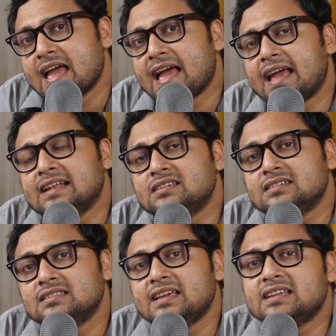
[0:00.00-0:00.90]
And
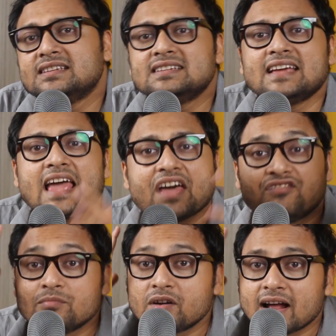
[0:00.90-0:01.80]
they did
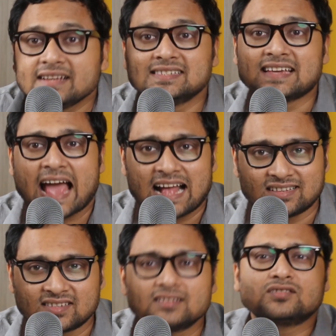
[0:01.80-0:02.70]
fMRI scans.